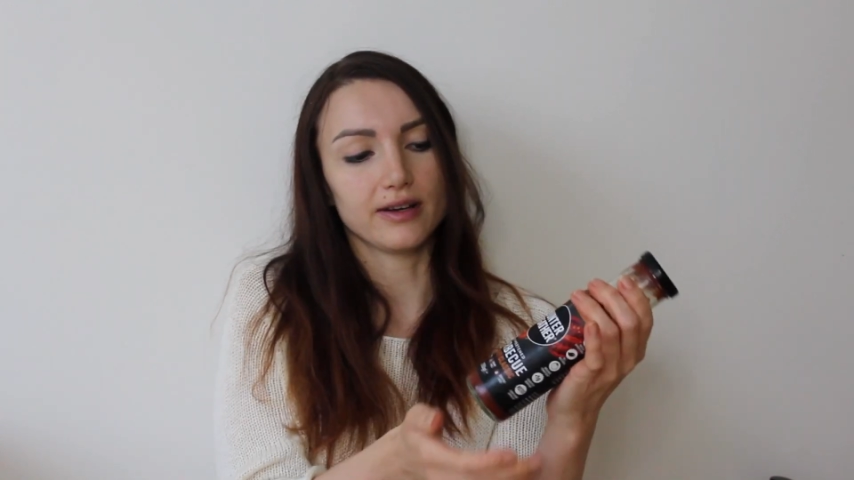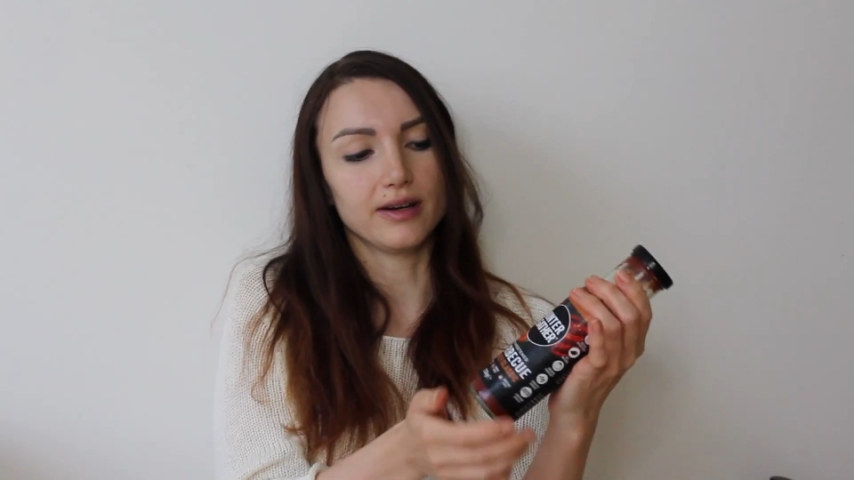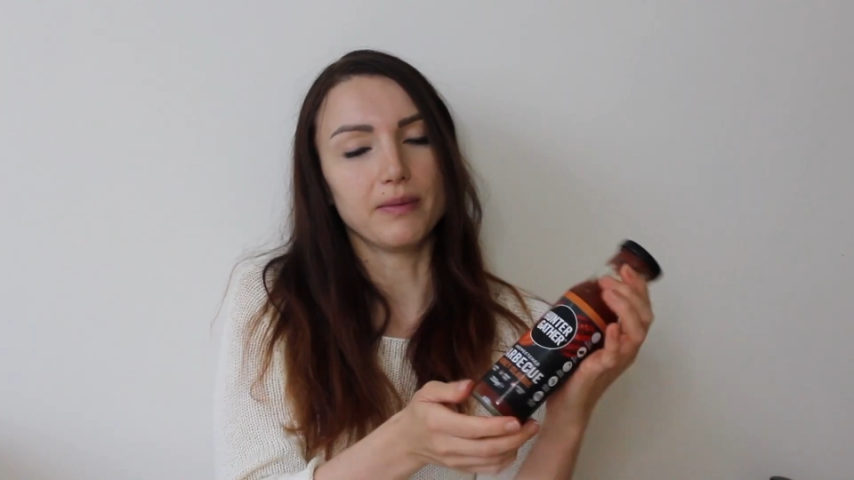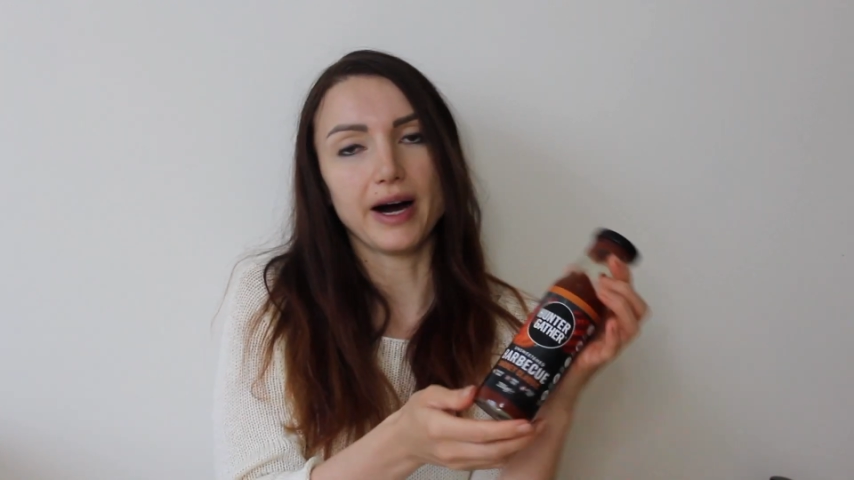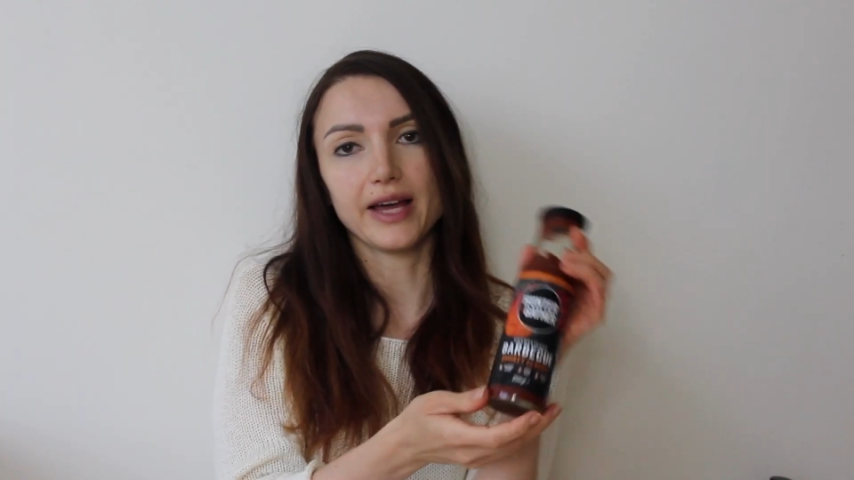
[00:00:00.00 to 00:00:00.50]

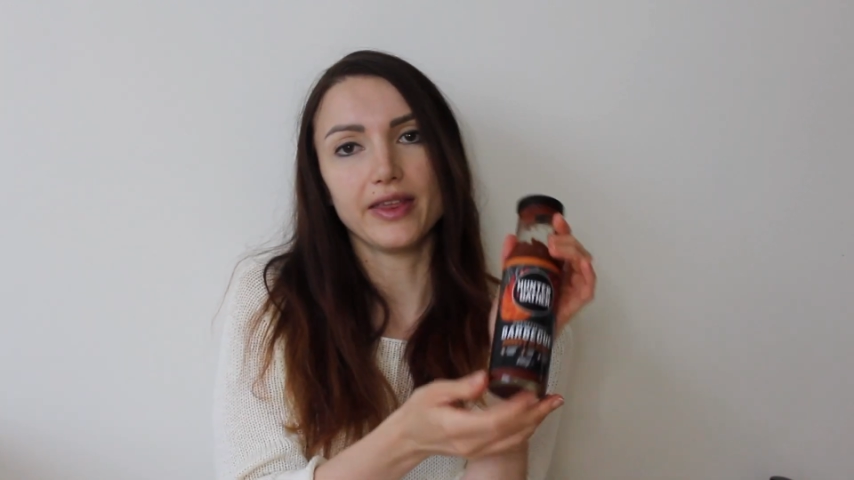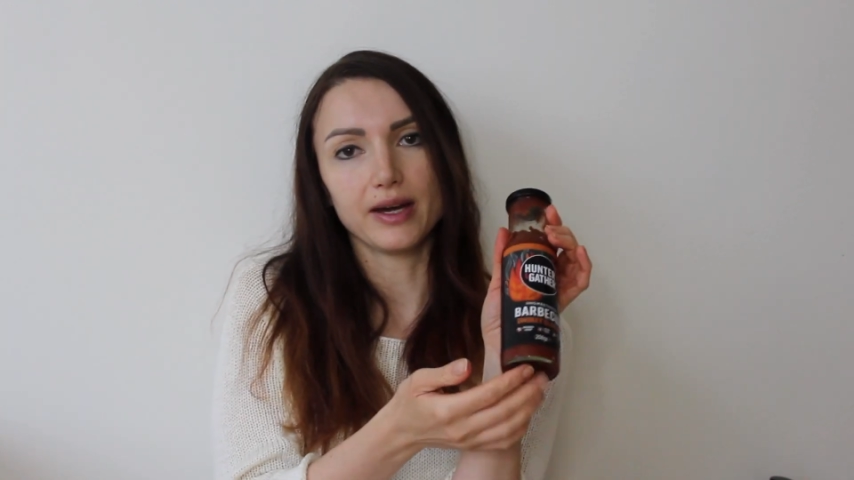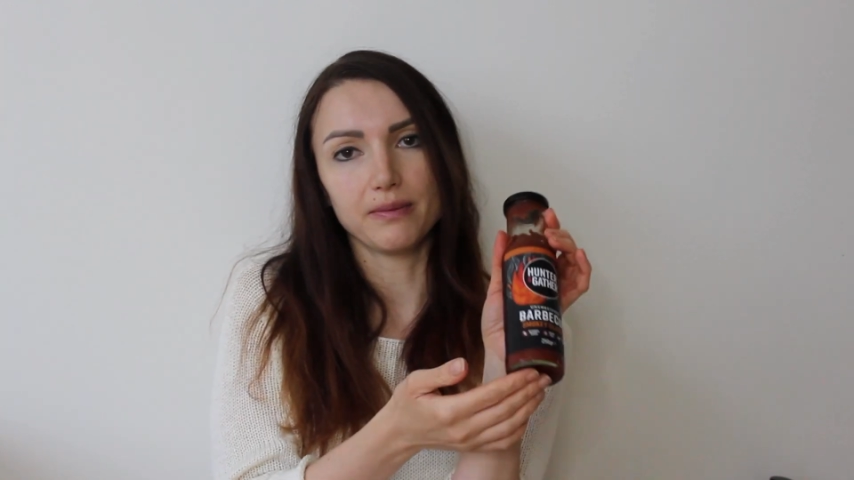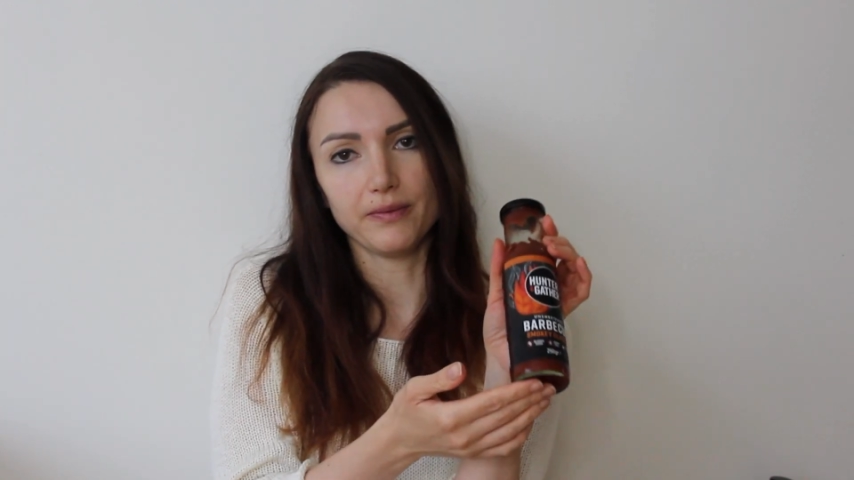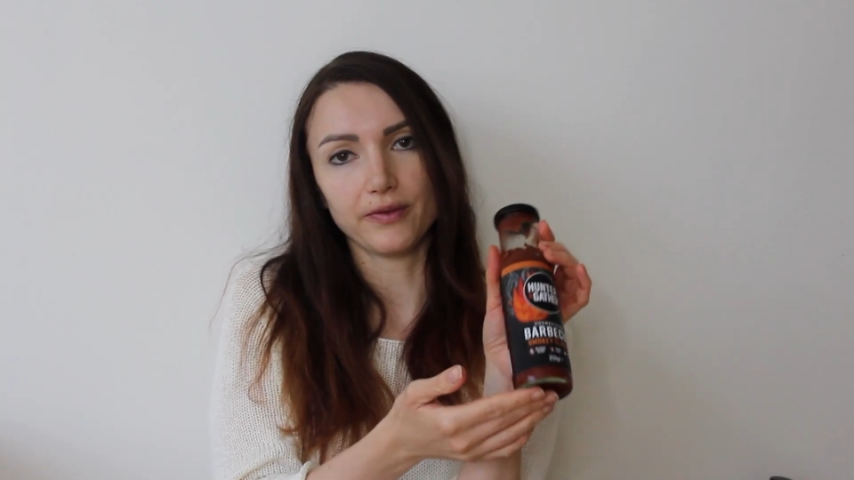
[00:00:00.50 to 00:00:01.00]
buy
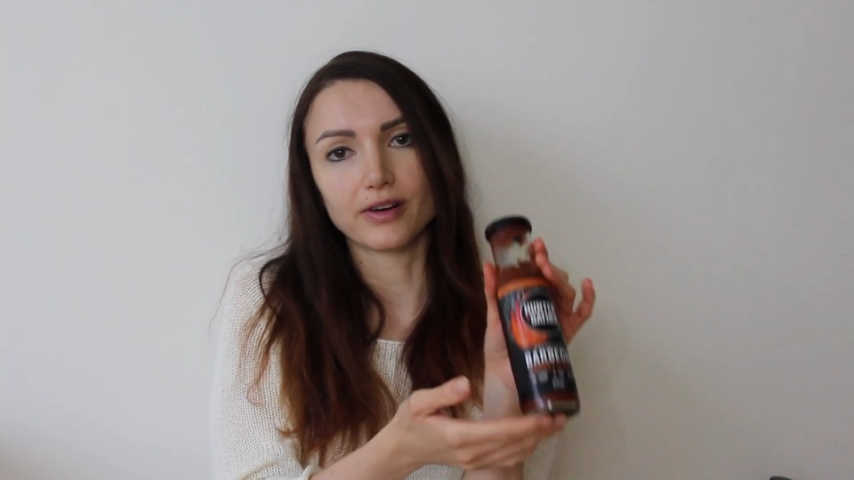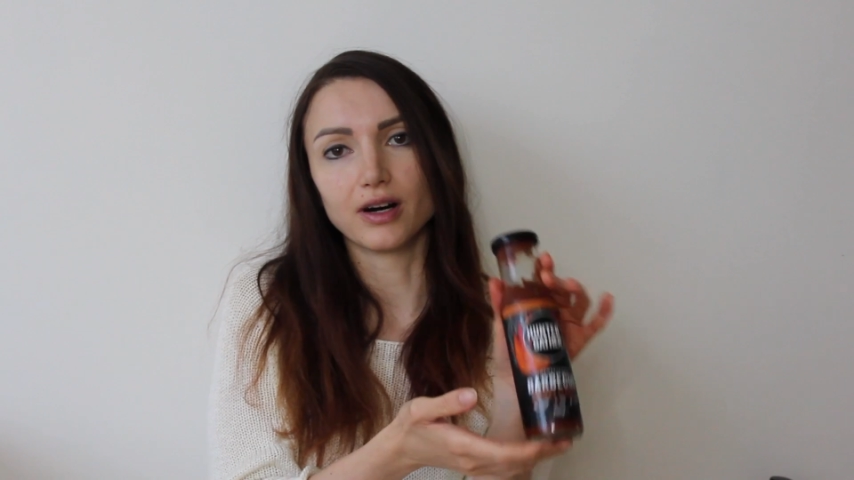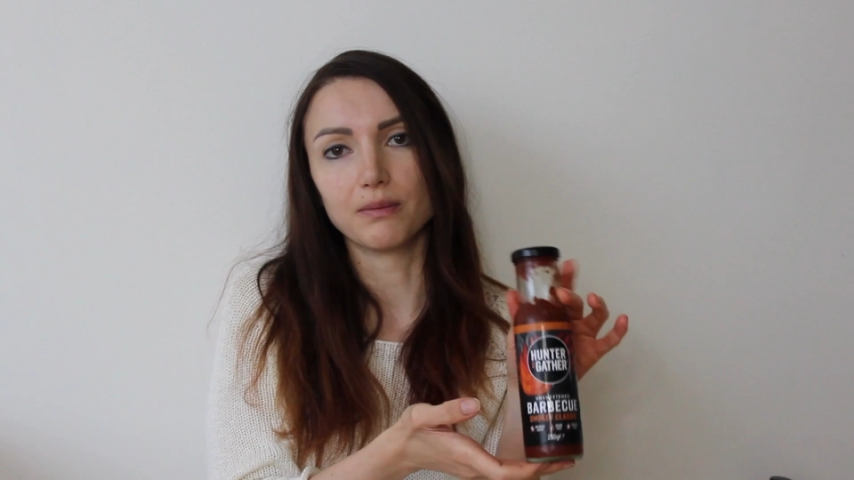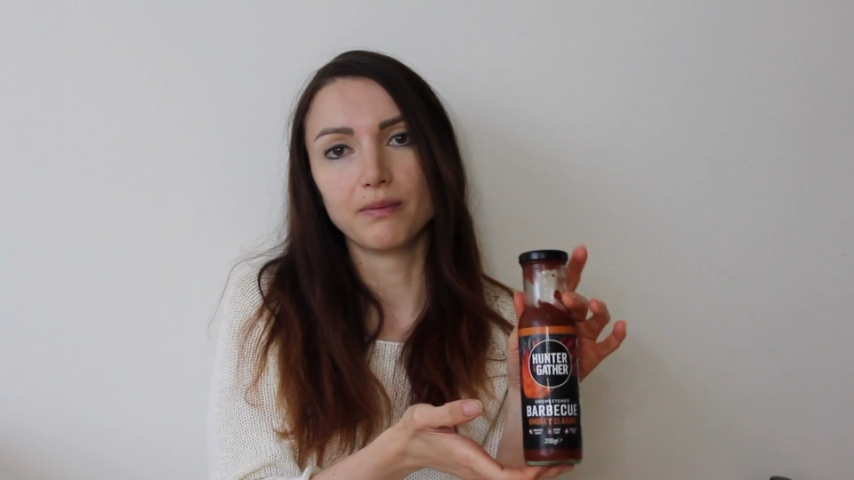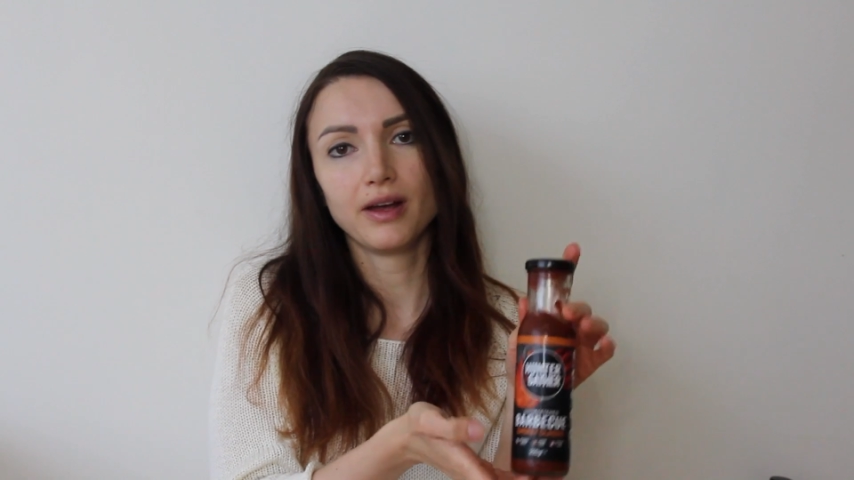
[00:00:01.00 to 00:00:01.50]
them
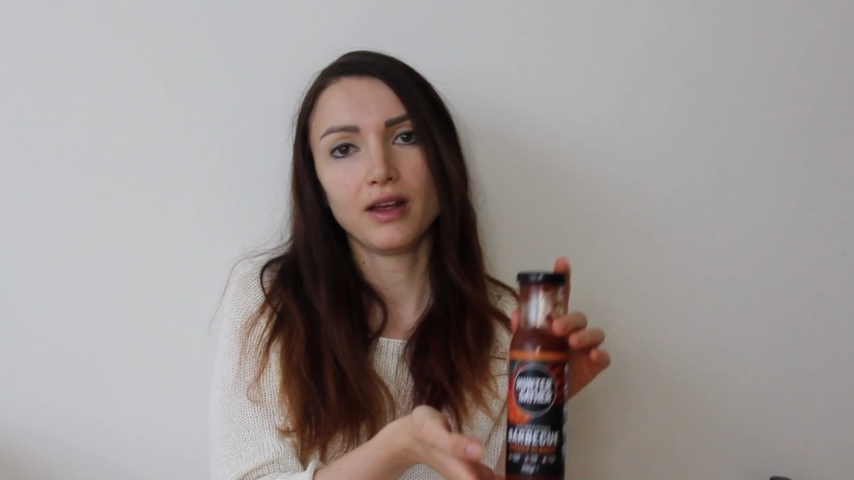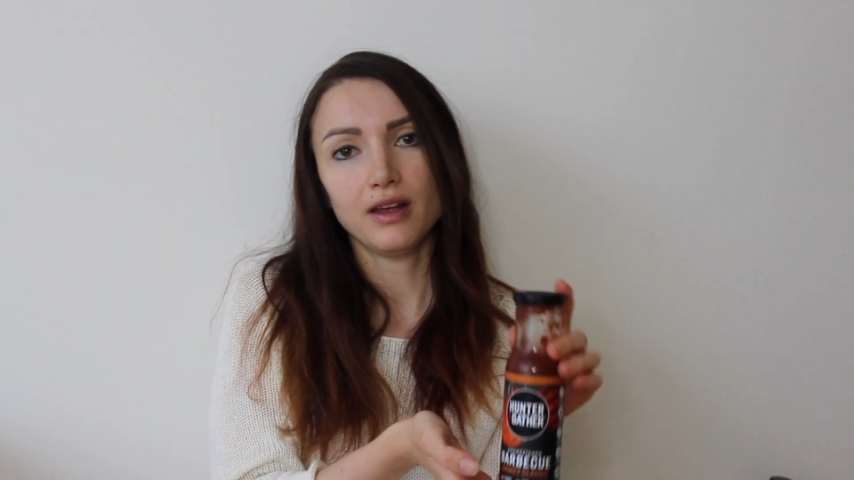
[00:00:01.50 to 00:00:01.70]
from